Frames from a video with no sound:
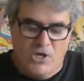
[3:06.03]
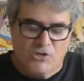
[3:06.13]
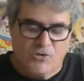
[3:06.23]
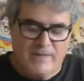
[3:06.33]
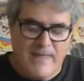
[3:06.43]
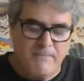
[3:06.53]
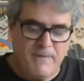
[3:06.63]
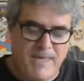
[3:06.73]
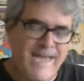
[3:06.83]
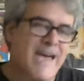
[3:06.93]
So let
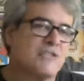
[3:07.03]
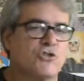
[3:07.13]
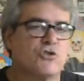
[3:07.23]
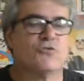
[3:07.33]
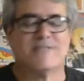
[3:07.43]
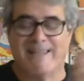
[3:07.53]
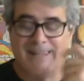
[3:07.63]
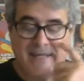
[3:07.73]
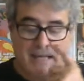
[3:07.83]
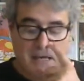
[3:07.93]
me ask you,
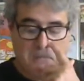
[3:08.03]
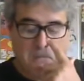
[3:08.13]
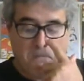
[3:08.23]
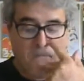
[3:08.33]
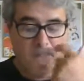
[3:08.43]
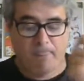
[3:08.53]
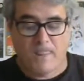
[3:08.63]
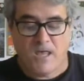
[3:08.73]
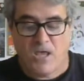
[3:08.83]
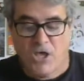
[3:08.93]
Selina.
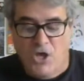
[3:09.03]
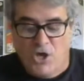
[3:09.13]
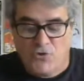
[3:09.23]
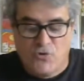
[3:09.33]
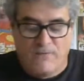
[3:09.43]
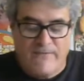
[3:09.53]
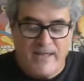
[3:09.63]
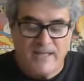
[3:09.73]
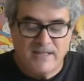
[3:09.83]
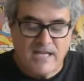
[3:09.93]
You're
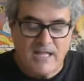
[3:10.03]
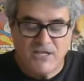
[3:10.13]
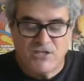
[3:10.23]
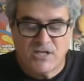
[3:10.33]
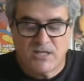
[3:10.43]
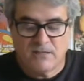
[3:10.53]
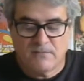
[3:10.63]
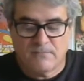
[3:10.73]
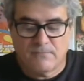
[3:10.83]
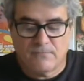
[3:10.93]
very intelligent.
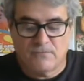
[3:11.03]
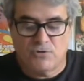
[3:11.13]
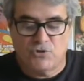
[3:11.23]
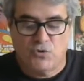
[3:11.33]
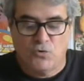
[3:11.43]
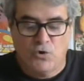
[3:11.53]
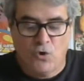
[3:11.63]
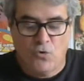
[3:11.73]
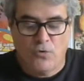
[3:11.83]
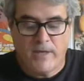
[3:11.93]
You
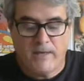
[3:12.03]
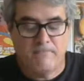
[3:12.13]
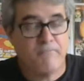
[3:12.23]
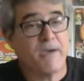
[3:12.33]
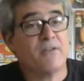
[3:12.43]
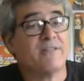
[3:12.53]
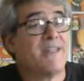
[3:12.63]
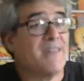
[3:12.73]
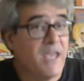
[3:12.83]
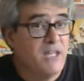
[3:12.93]
know him better
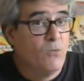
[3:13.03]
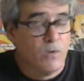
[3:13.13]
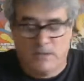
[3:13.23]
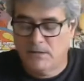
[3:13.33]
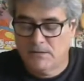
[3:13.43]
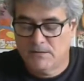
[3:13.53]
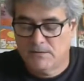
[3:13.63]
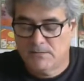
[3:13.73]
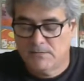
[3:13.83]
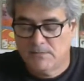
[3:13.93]
than anyone.
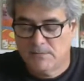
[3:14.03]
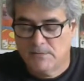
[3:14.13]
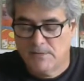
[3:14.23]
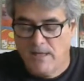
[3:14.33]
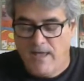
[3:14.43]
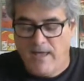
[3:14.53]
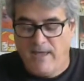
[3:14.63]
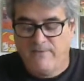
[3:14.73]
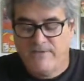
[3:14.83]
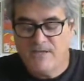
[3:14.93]

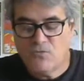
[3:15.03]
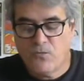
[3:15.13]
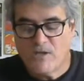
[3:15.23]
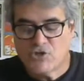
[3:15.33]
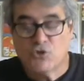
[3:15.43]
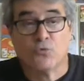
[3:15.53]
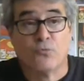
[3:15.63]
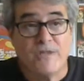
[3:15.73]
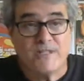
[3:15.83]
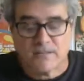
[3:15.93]
If this was your
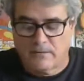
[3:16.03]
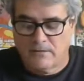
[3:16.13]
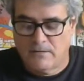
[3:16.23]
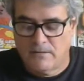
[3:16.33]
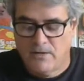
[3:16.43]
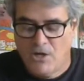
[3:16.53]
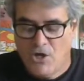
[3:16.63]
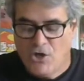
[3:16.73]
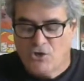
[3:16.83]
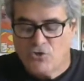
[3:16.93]
reason
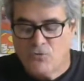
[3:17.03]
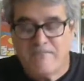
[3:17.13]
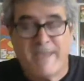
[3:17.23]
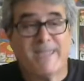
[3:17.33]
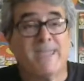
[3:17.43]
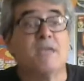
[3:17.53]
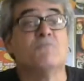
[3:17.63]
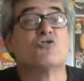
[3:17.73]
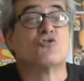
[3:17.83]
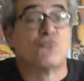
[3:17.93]
to make him
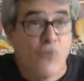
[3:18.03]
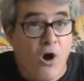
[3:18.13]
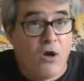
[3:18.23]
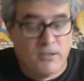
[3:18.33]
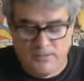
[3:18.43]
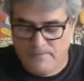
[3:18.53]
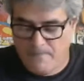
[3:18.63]
strong,